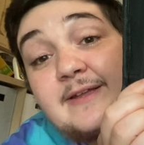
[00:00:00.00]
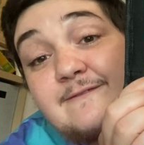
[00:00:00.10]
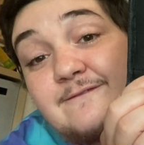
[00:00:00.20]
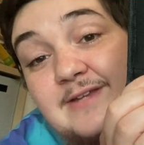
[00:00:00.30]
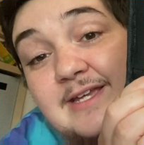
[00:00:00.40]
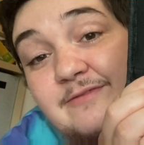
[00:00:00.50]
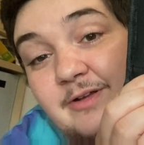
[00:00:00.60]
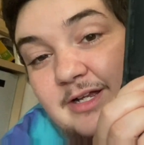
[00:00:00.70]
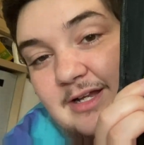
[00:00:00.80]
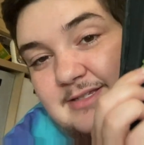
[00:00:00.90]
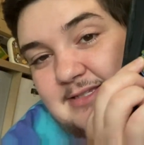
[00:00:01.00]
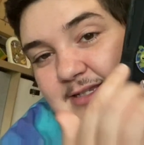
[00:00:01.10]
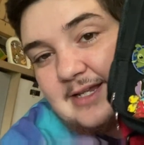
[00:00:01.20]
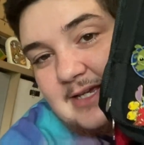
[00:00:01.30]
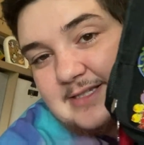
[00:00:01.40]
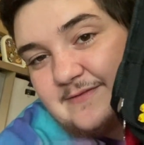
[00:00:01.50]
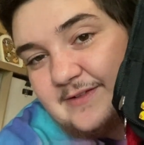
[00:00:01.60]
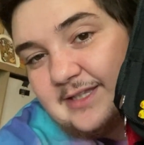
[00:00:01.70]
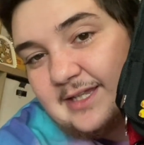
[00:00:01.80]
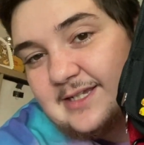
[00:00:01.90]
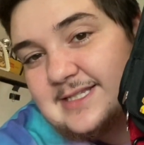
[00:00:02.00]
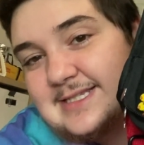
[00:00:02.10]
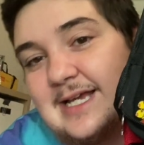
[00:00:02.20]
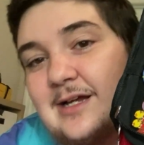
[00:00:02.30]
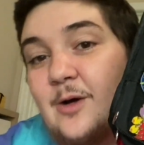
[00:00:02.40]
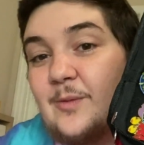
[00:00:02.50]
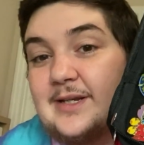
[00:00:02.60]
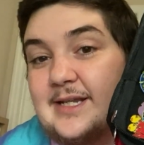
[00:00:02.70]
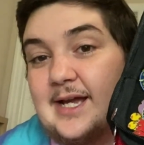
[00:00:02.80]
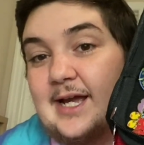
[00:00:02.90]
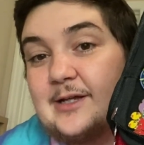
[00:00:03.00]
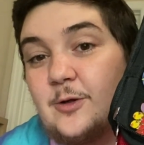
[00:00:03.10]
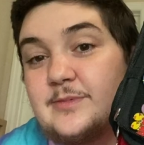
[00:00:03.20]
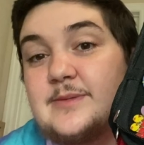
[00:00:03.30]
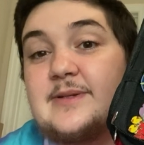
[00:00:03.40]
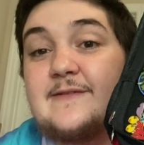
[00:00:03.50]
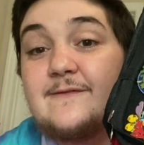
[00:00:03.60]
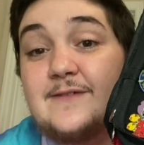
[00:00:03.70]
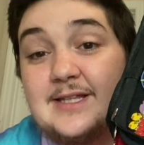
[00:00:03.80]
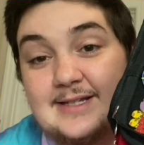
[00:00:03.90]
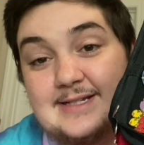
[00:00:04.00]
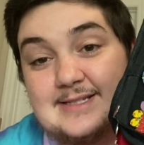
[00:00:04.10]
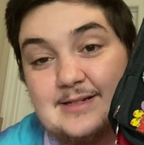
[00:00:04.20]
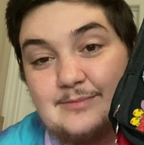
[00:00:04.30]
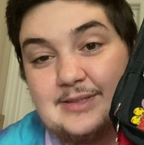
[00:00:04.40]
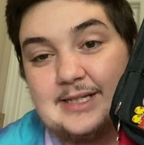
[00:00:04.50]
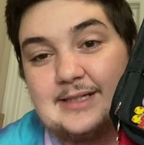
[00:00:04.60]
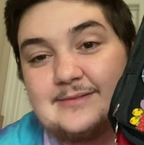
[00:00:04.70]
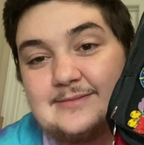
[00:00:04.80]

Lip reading: favorite cousin is Felix. One day I hope to be Felix complete.